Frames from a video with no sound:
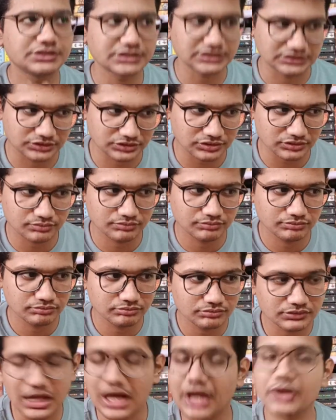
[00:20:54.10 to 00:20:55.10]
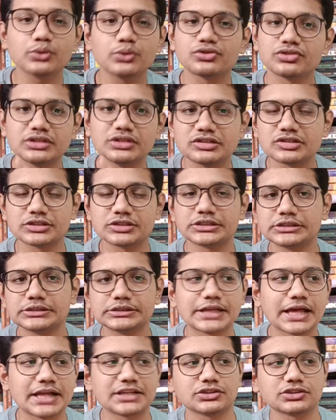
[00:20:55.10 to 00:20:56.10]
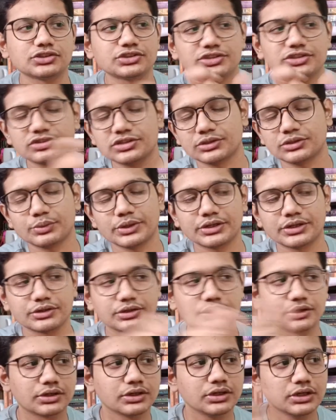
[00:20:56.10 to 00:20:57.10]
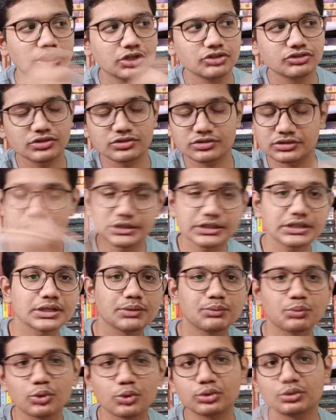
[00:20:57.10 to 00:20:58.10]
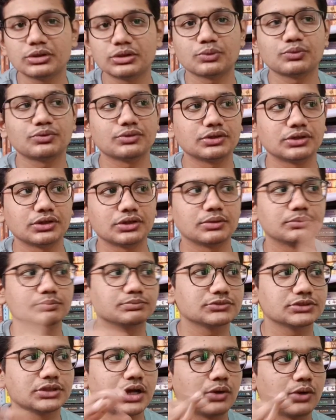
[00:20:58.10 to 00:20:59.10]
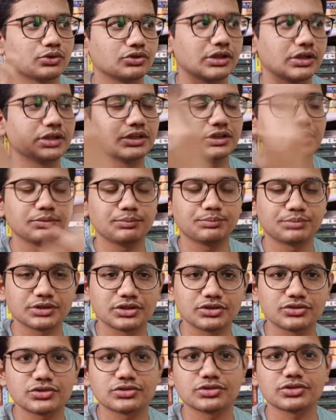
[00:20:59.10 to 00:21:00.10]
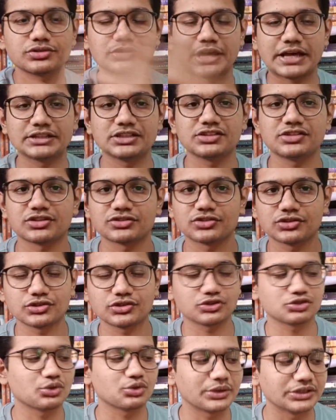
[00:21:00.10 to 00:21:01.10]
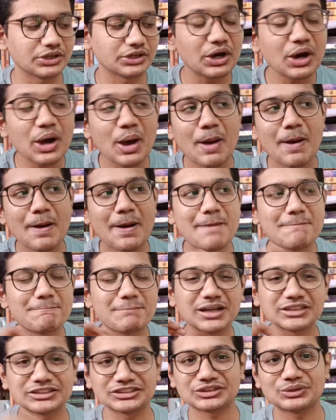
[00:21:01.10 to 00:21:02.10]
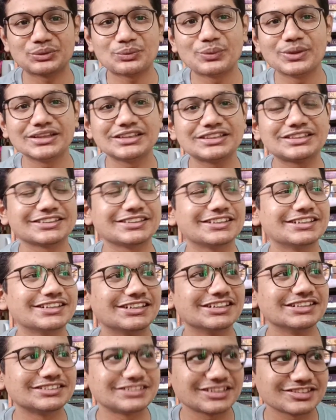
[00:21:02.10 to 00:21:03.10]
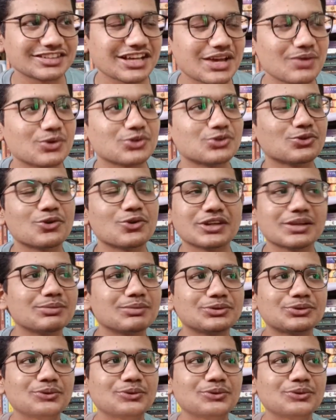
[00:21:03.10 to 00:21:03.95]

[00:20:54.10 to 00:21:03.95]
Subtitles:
I could see certain character traits that were just linking both of, the predecessors and successors together. But with Tessa, I was not able to relate Tessa